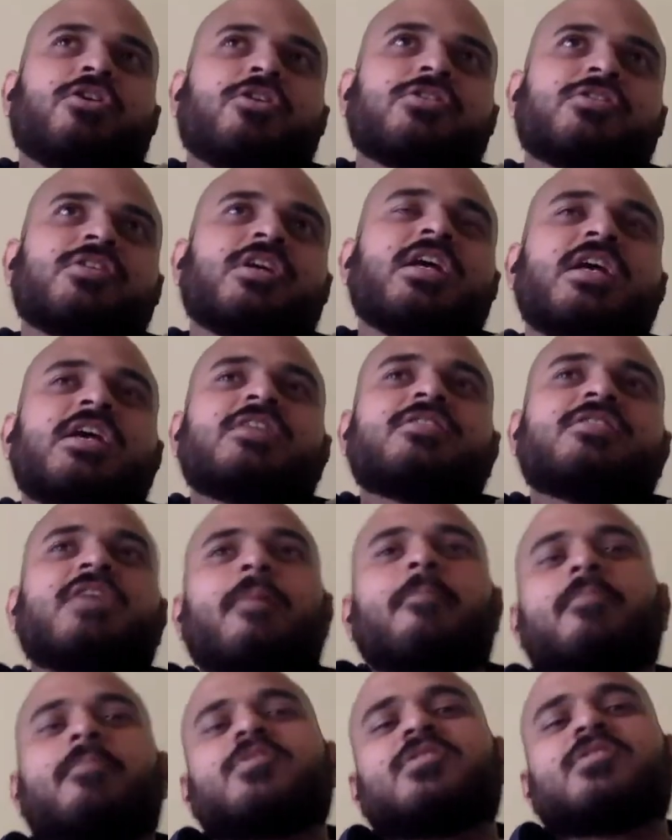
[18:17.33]
because
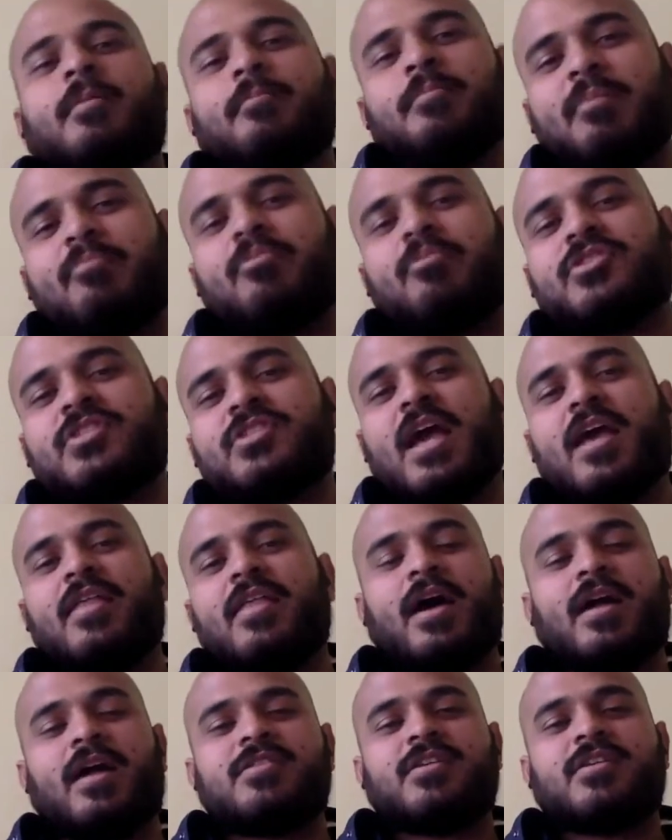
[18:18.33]
some people
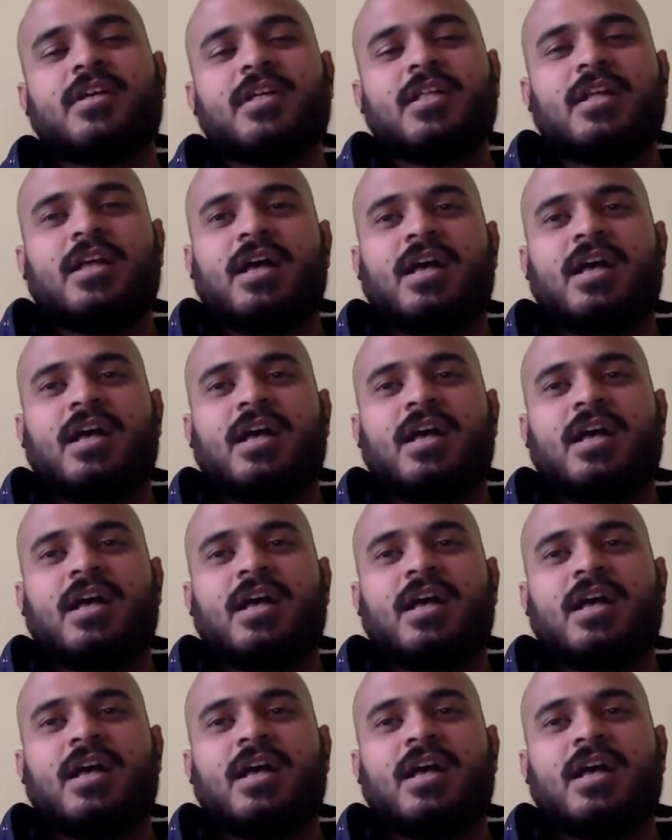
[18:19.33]
say that